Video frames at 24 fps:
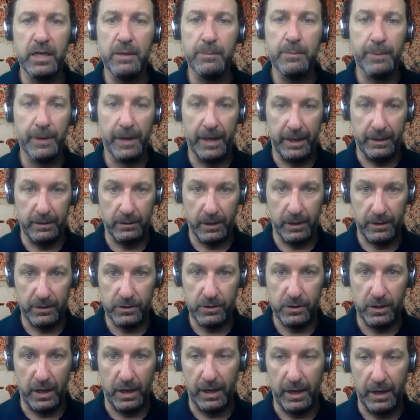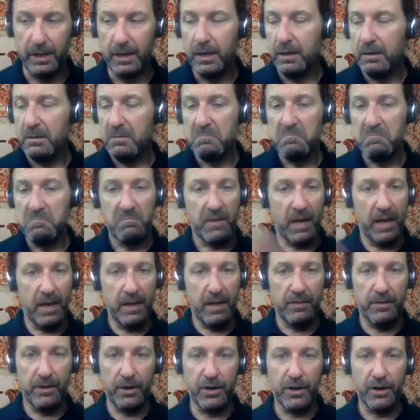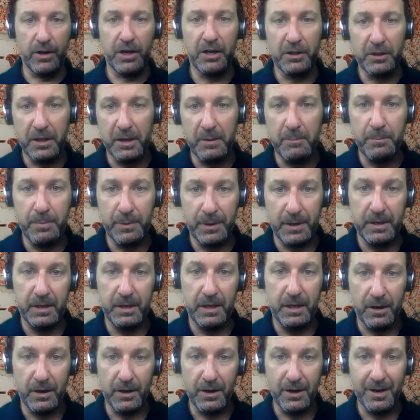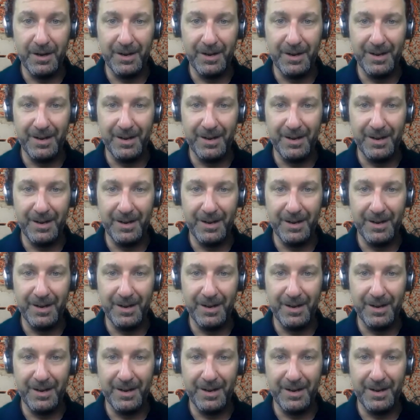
knee pain, let's say, and they're going to limp in here.